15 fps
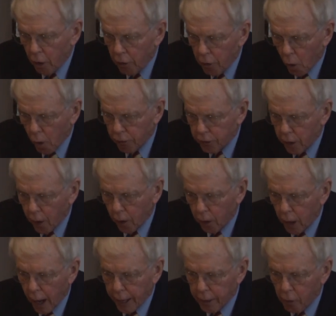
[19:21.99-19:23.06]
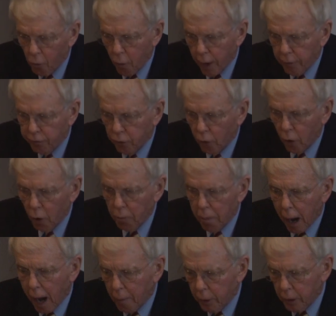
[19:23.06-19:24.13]
North Carolina went for
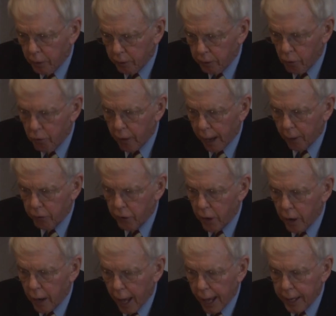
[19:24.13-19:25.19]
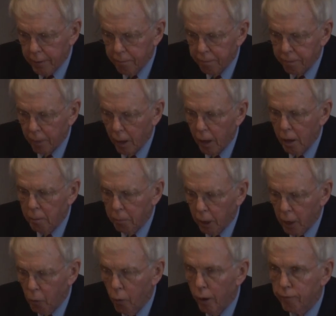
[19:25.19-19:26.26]
Obama in 2008, but
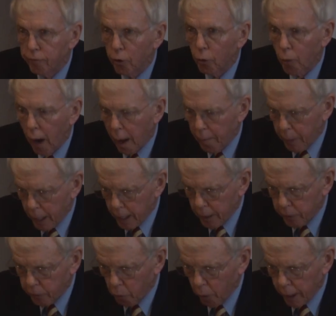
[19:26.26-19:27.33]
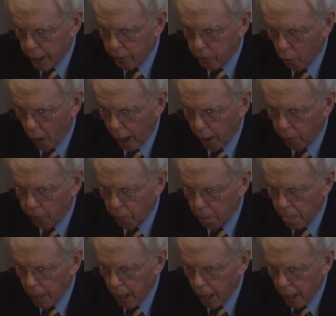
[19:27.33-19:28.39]
it went for Romney in 2012.
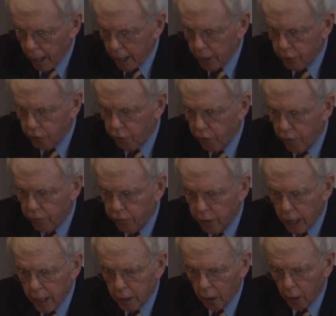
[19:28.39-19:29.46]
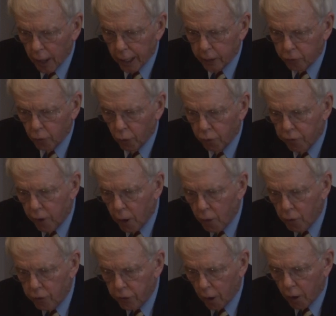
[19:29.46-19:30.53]
Its 15 electoral
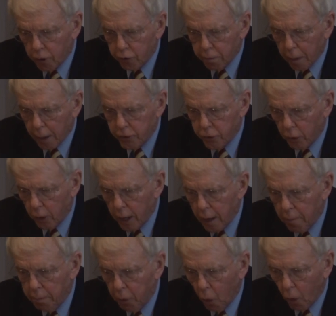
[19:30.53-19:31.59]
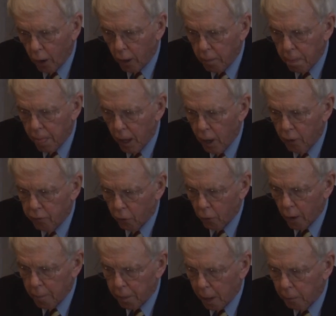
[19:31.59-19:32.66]
votes are especially important for
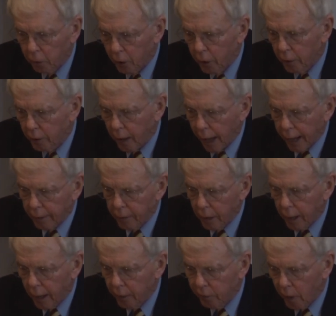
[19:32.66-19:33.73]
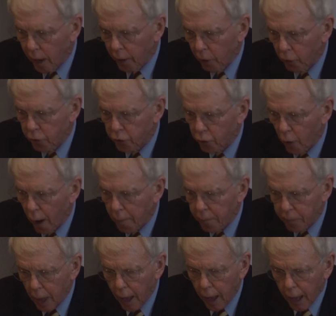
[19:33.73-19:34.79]
Republican candidate Donald Trump
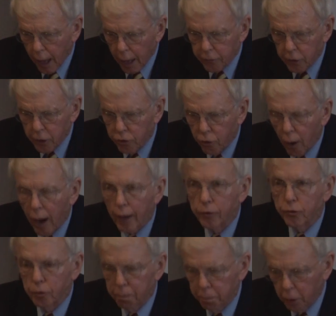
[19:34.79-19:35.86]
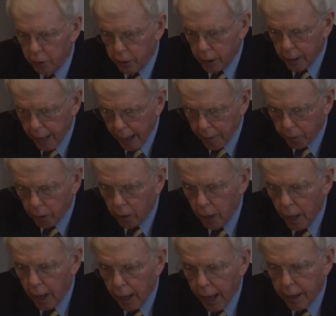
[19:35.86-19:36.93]
as he tries to put together
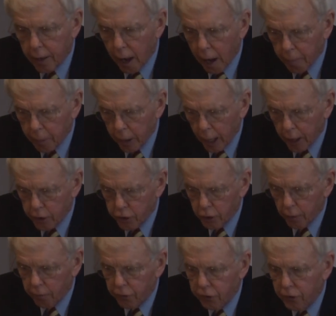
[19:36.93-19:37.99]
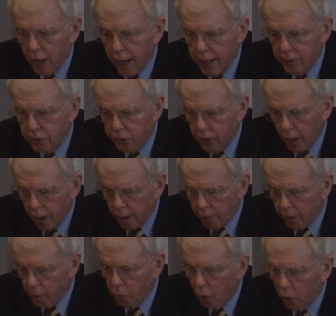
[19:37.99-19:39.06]
a combination of states
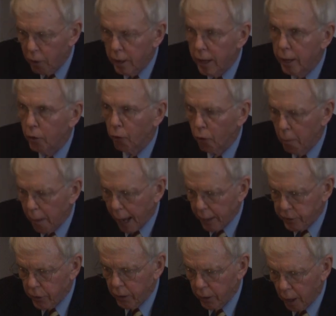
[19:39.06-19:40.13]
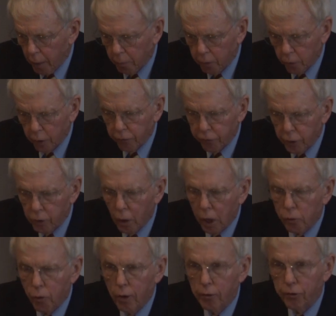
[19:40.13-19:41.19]
that will yield the magic number of
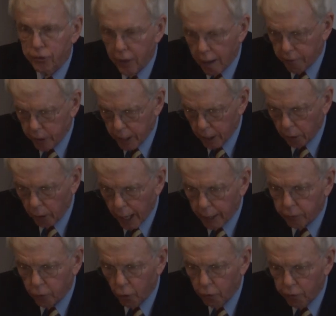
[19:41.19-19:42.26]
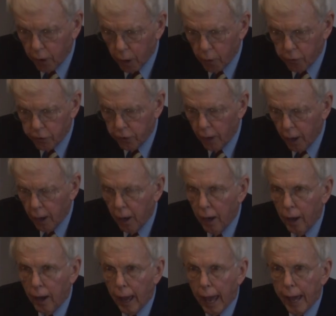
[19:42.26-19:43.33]
270 electoral votes,
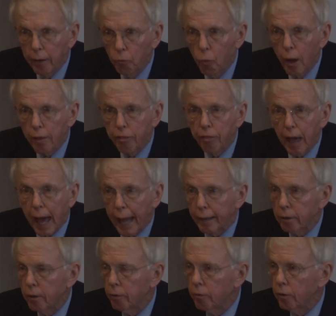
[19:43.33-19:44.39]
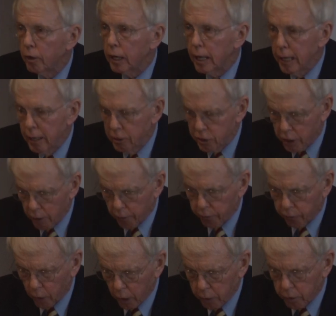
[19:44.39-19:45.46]
and with that, the keys to the
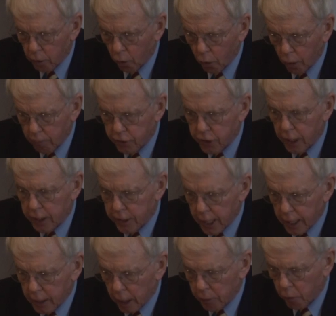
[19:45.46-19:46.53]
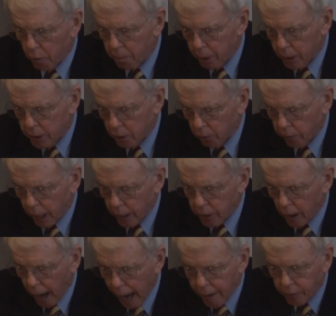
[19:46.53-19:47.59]
front door of 1600
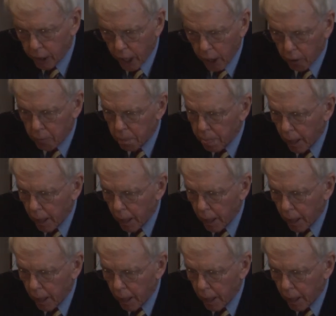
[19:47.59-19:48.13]
Pennsylvania Avenue.